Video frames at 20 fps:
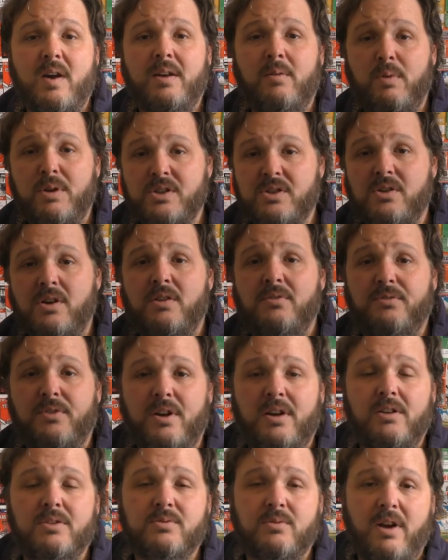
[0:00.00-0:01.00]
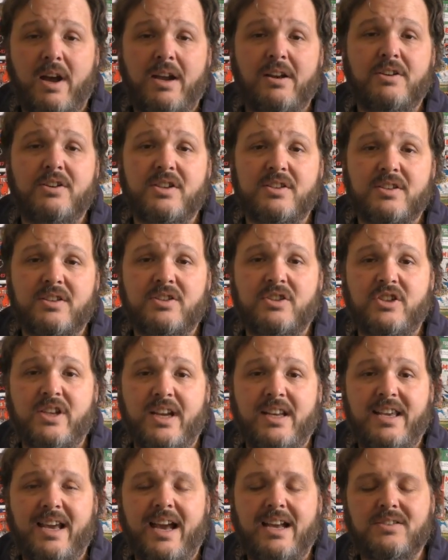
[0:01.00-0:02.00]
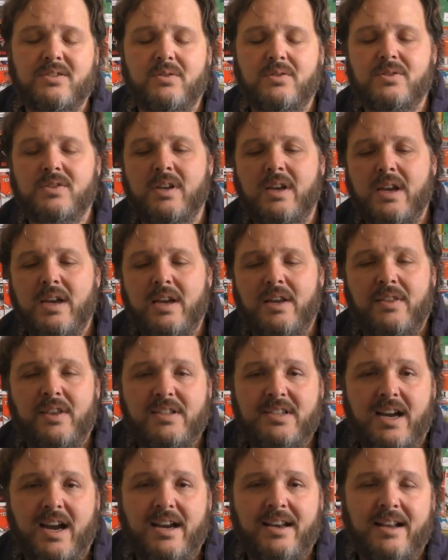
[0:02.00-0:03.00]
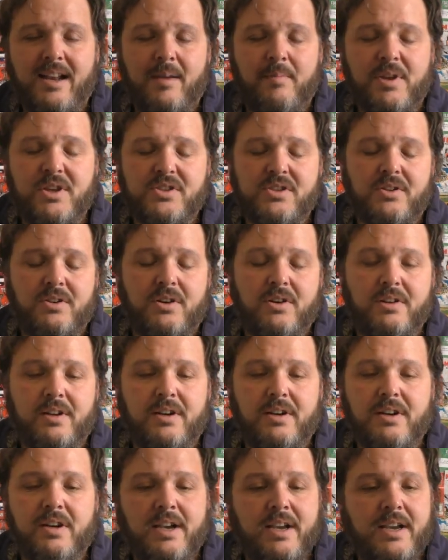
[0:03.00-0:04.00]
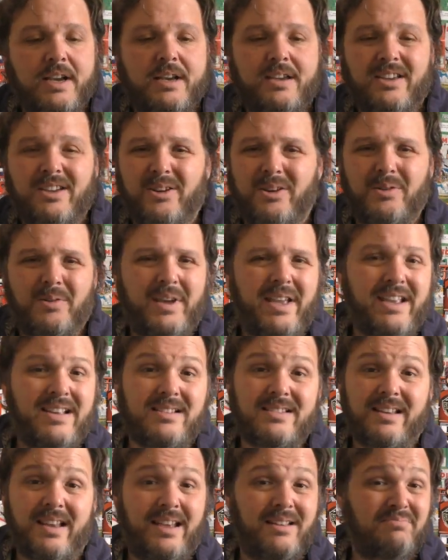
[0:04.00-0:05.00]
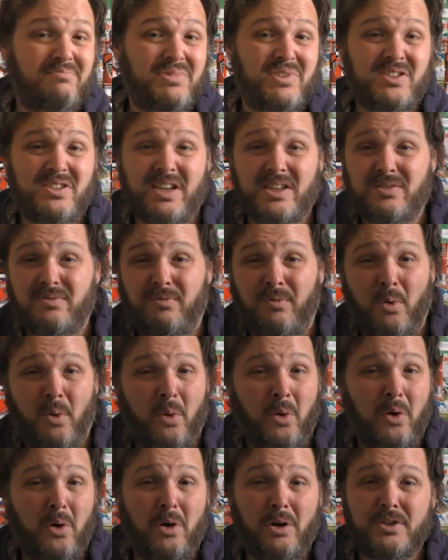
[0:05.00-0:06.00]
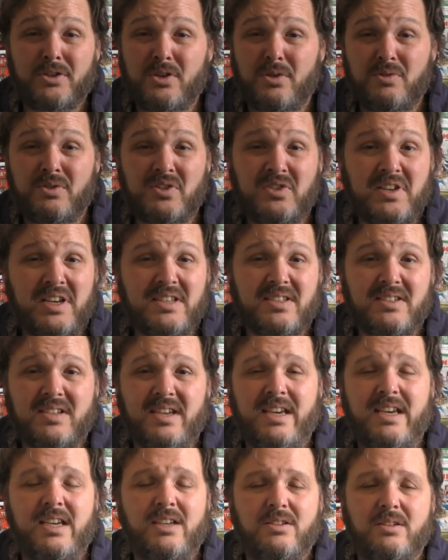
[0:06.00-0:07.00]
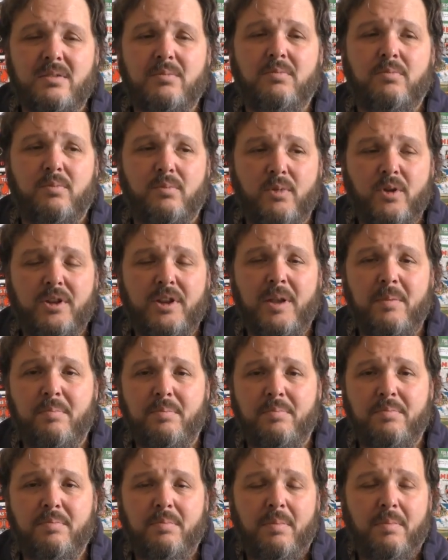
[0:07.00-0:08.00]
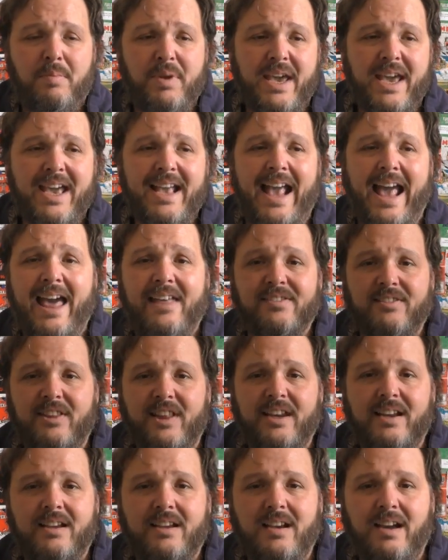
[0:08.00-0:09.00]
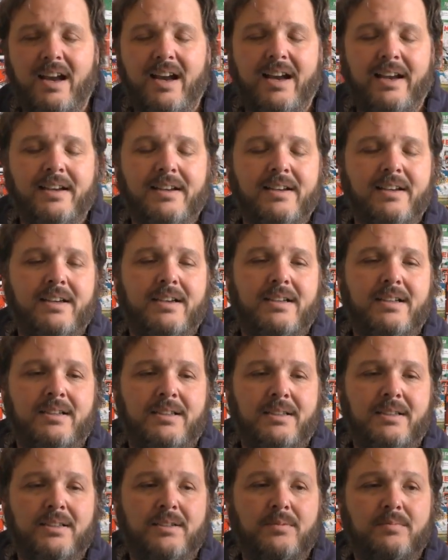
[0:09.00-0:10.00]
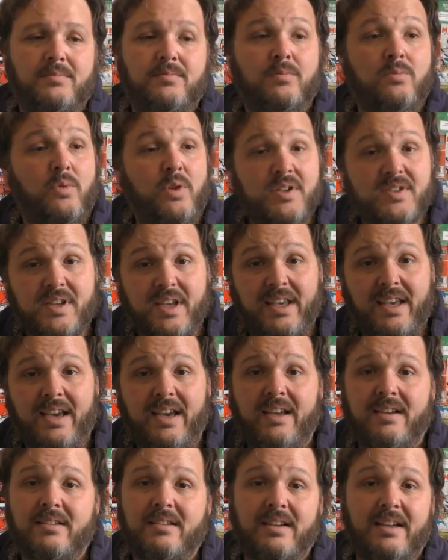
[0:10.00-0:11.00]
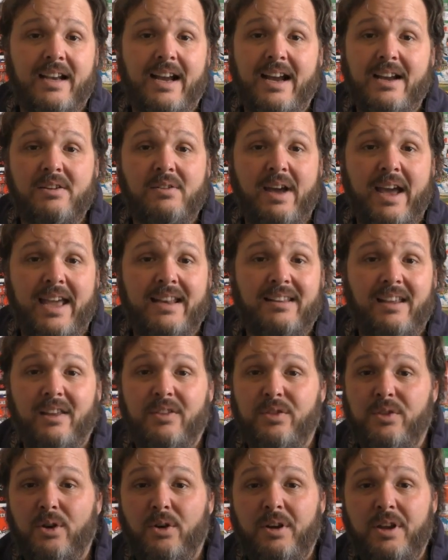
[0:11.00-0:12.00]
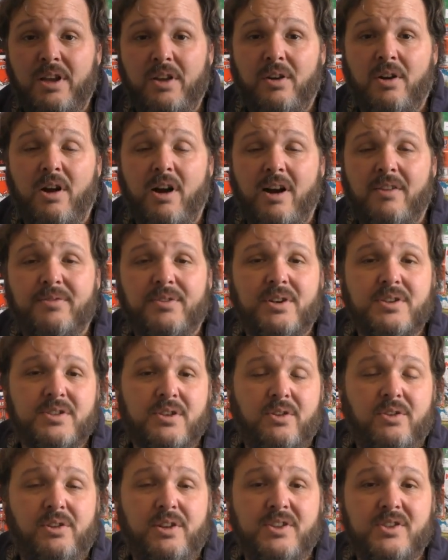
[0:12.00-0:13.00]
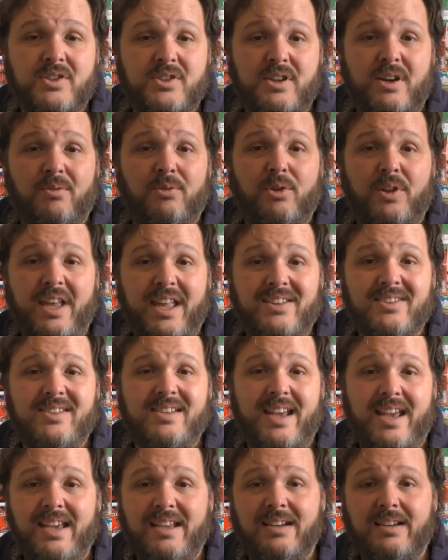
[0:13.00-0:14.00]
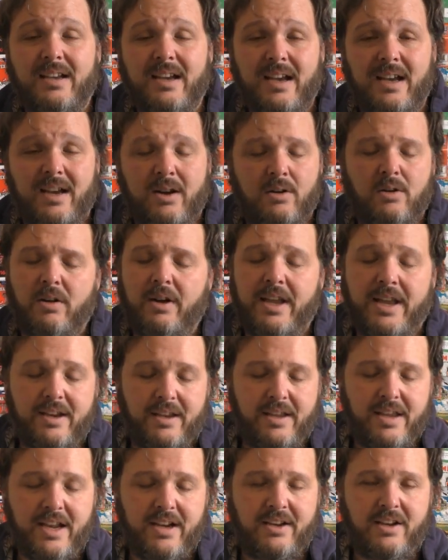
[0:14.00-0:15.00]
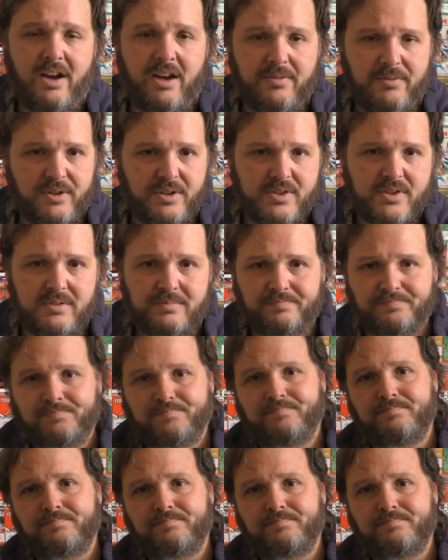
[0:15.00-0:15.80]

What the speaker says: out of Wichita Falls Rider, just as Jed Castles, the tight end I mentioned earlier. You know, he's like 6'4", 260, really big athletic guy. Once again, a guy who had like 30 other offers, including several in-state or in-conference